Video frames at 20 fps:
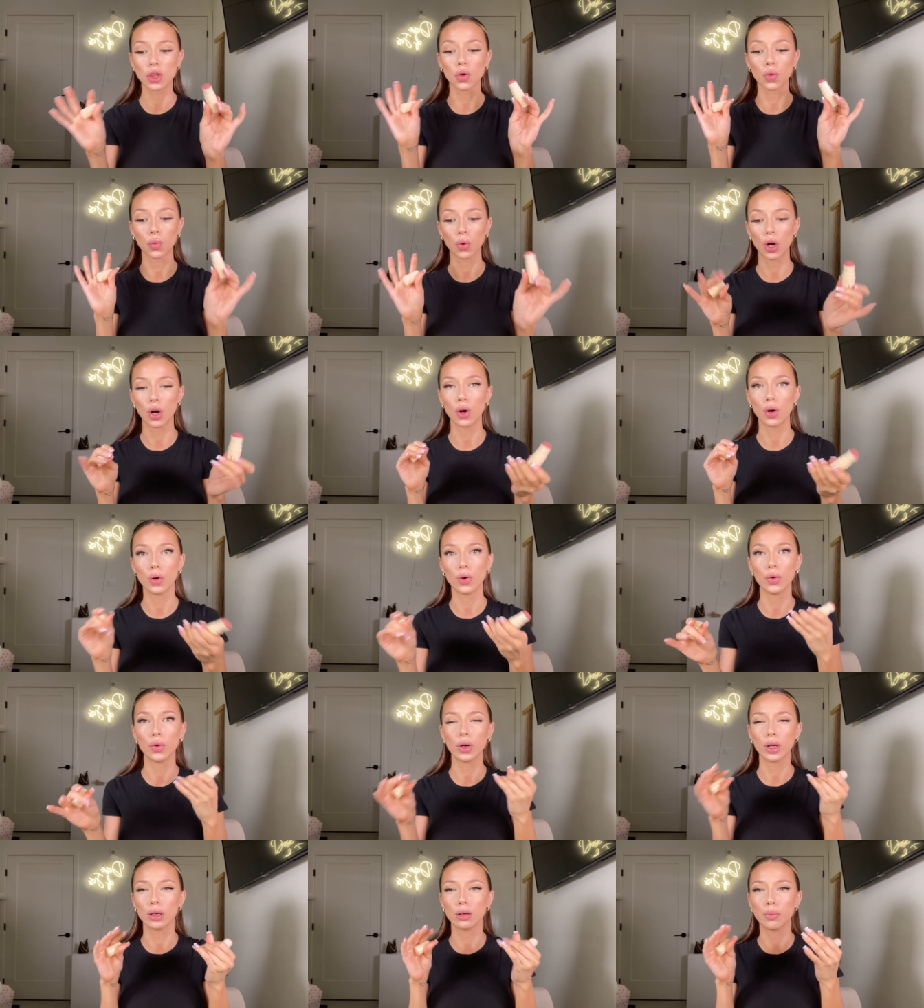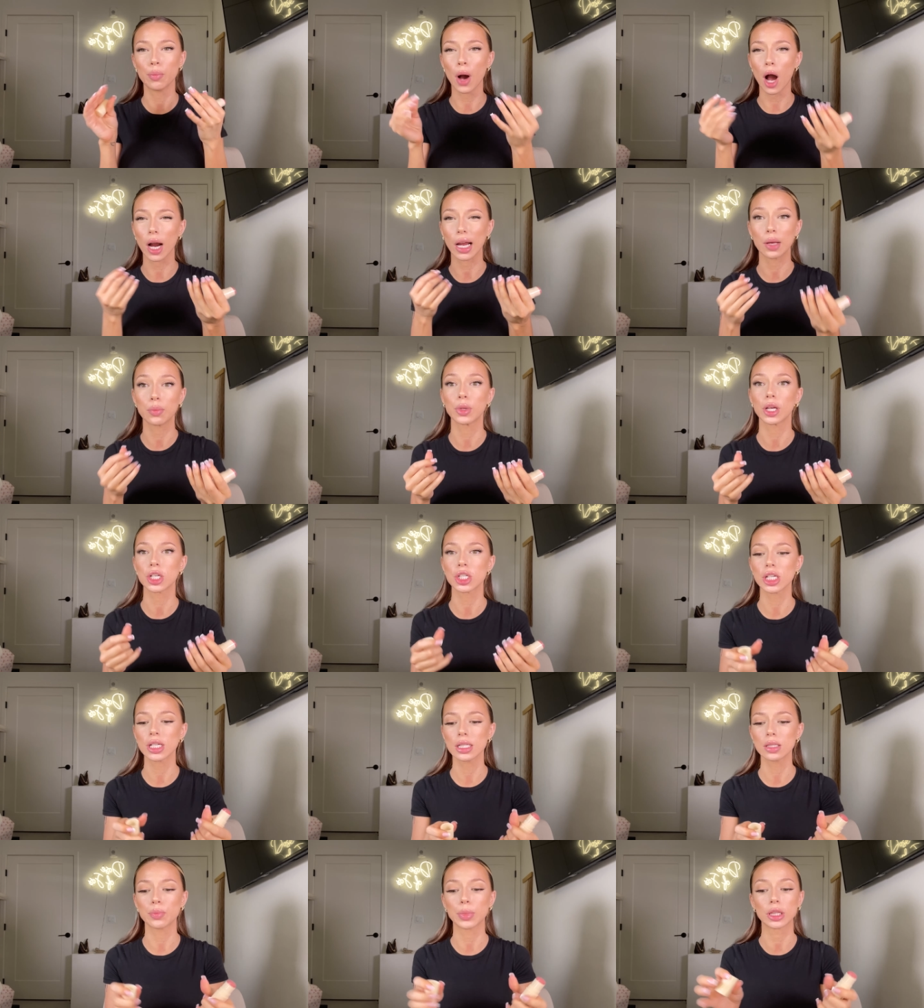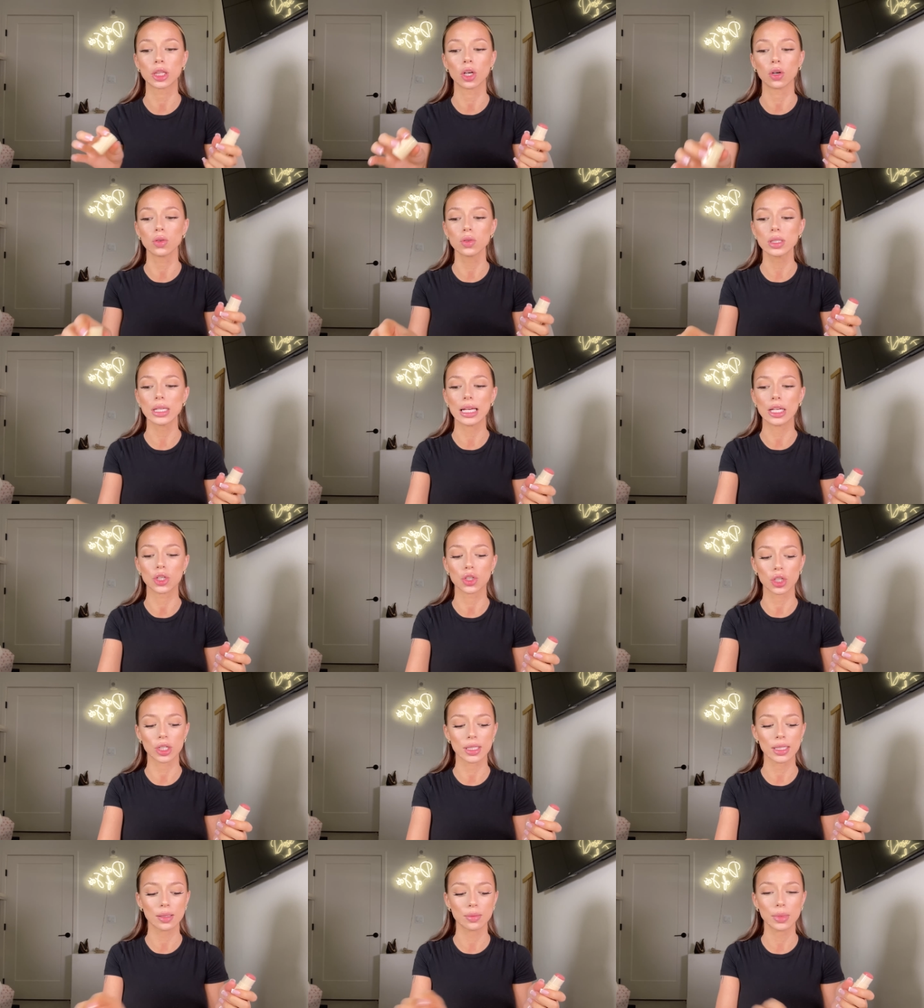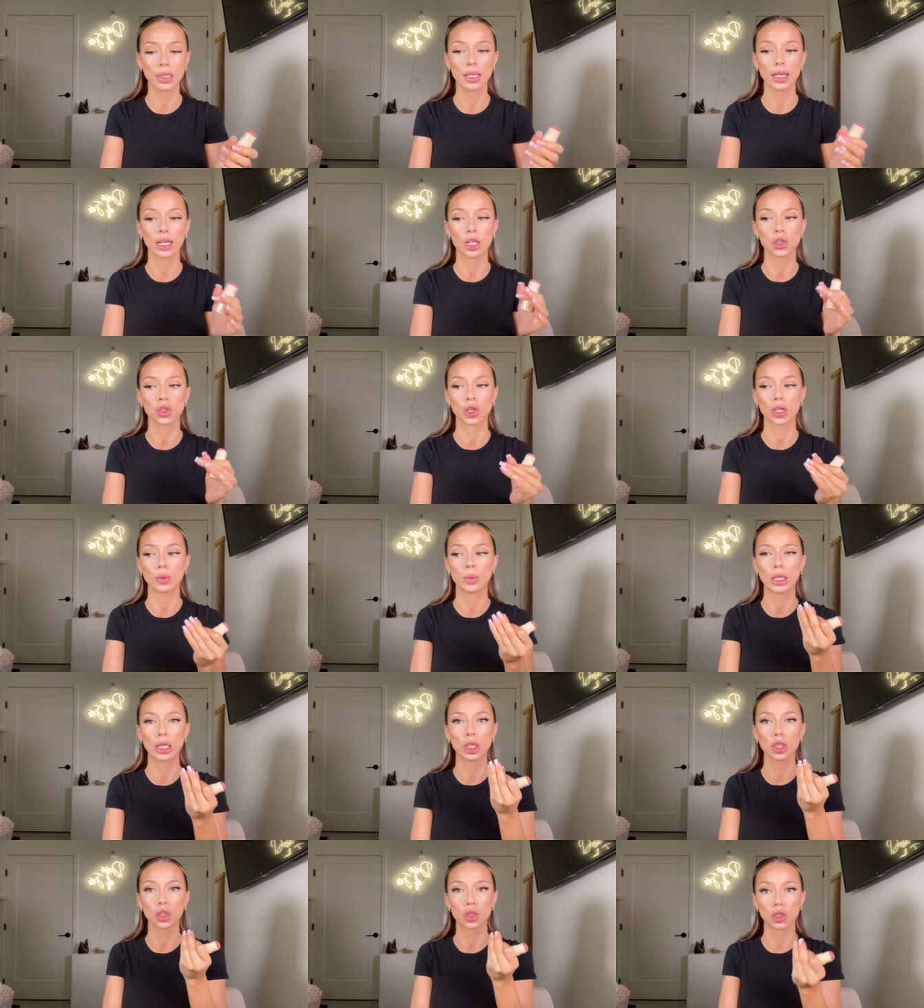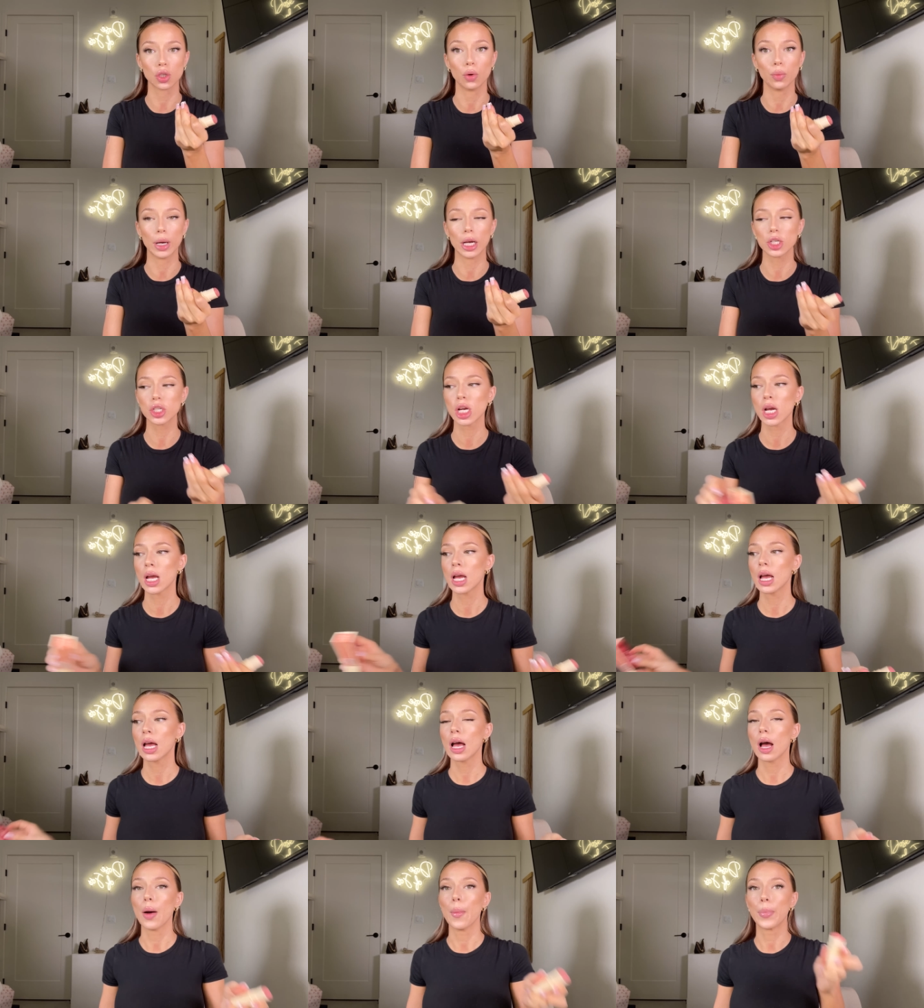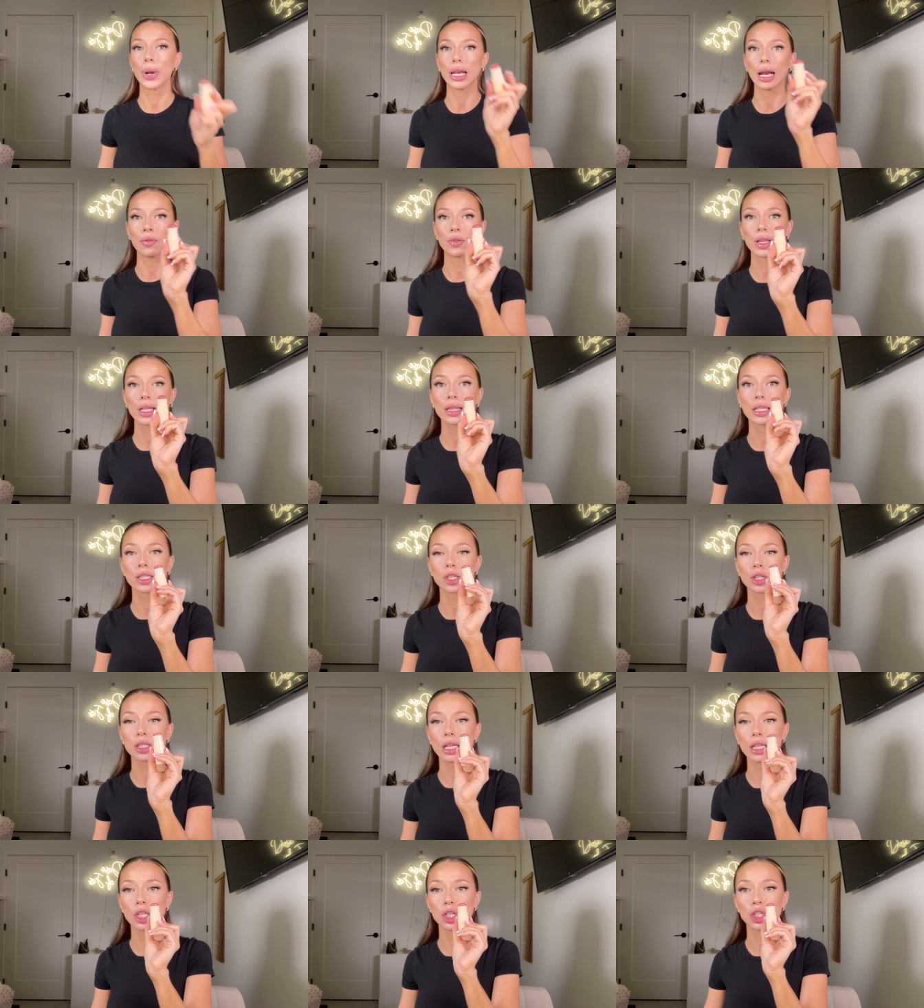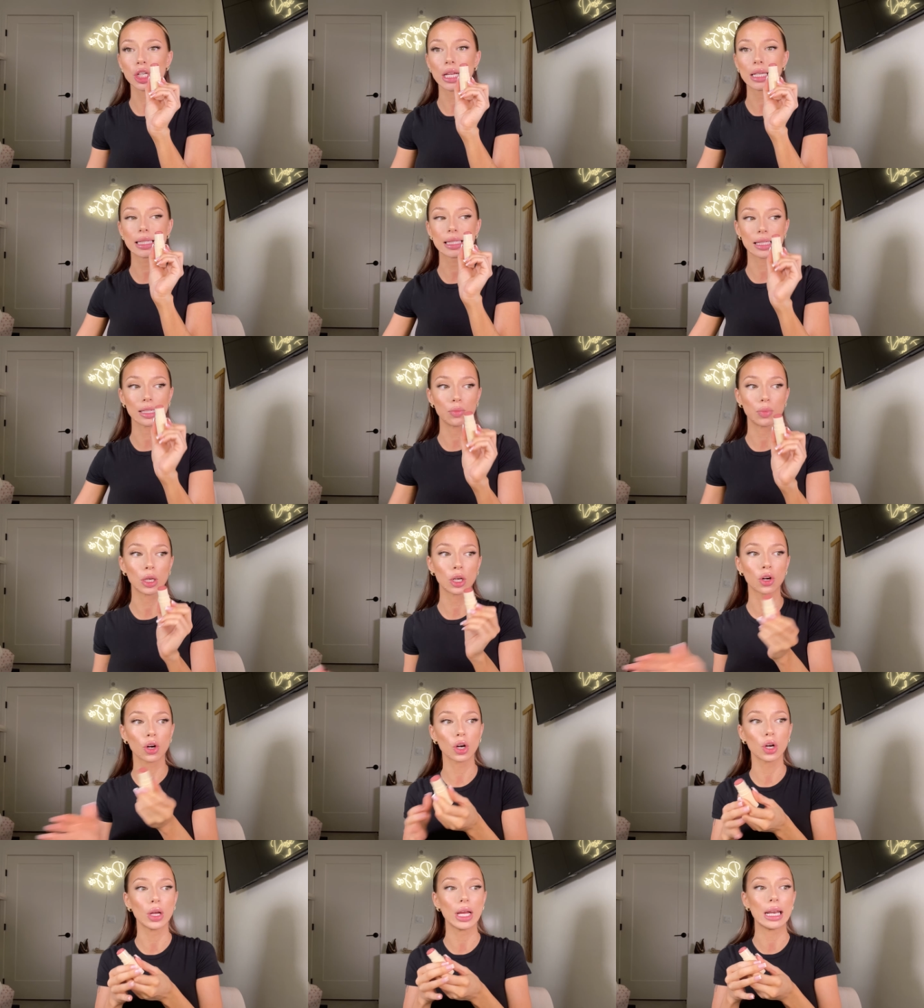the Rhode Pocket Blushes, but those interest me and intrigue me so much but I feel like this looks like the shade Sleepy Girl.